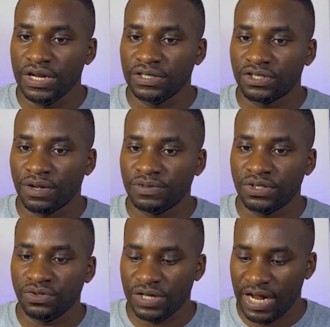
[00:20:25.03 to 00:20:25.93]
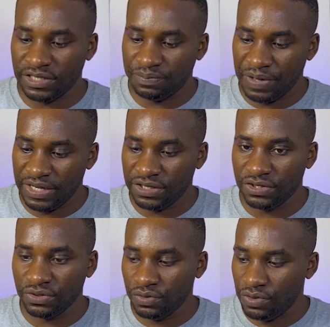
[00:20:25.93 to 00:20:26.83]
substitute that space
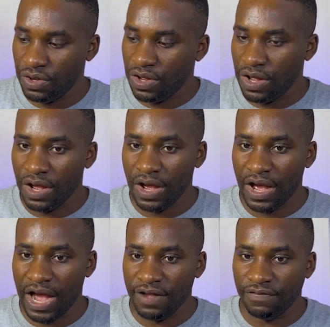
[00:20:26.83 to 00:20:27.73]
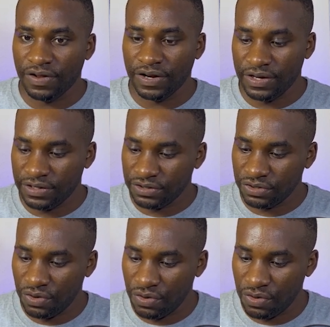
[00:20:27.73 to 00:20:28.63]
to a hyphen.
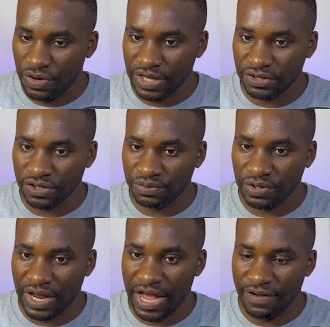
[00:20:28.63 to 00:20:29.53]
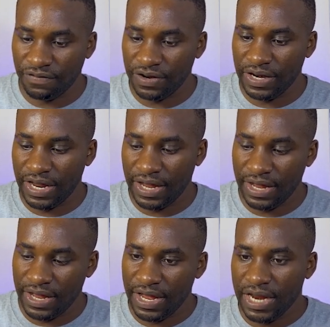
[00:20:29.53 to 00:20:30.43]
So let's just put a hyphen there.
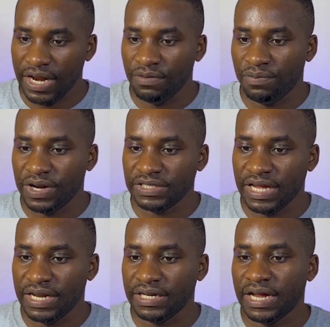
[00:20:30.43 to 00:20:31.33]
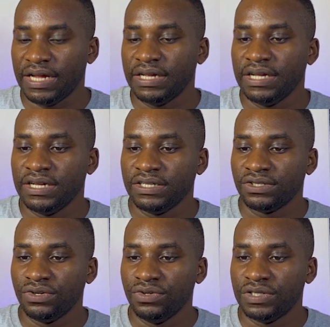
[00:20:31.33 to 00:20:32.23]
Then we press enter.
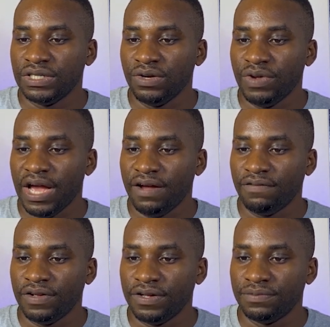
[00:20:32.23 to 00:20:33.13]
So you see we have